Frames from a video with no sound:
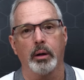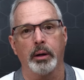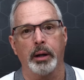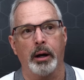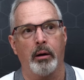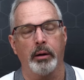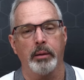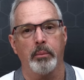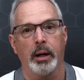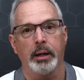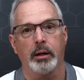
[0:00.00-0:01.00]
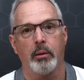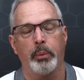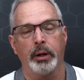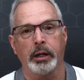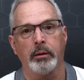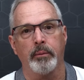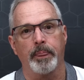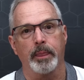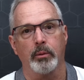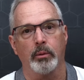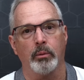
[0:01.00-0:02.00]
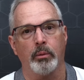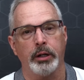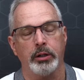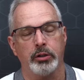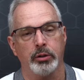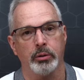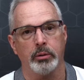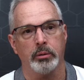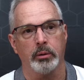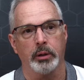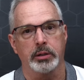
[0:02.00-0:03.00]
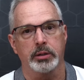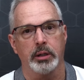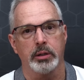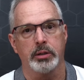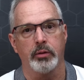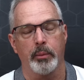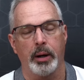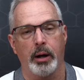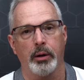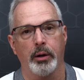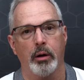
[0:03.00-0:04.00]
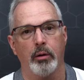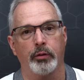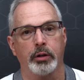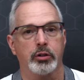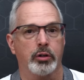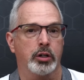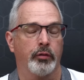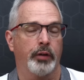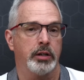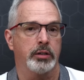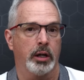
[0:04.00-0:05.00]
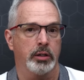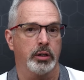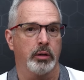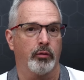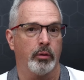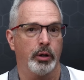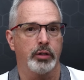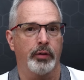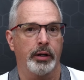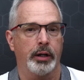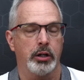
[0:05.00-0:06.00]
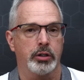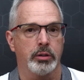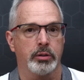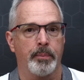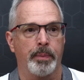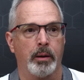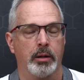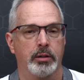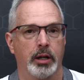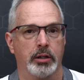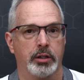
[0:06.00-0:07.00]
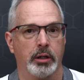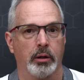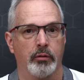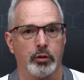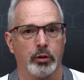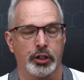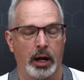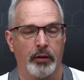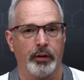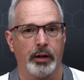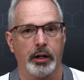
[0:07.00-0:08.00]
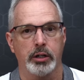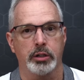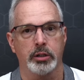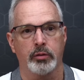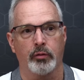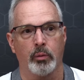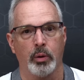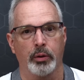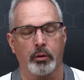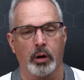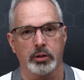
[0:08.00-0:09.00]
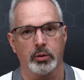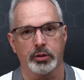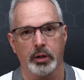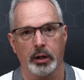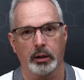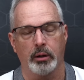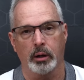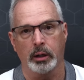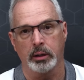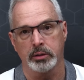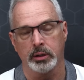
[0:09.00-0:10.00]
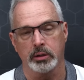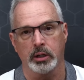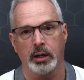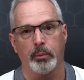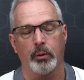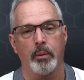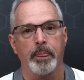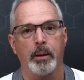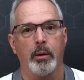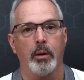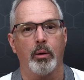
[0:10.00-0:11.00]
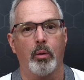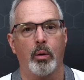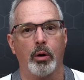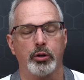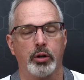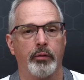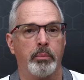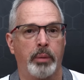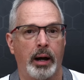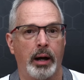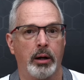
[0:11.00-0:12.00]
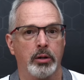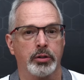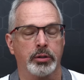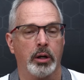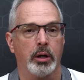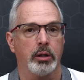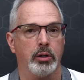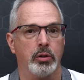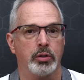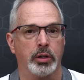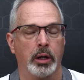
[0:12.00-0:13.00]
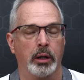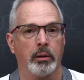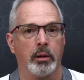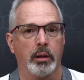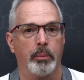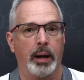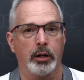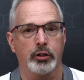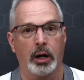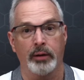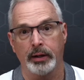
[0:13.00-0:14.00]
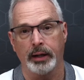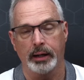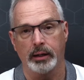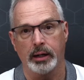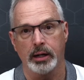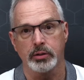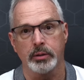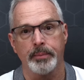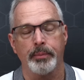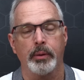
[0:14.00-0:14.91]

Now, in my company, we do extensive amount of construction phase testing for bridge foundations testing of drill shaft foundations with cross sonic logging as an example, or driven piles using the pile driving analyzer.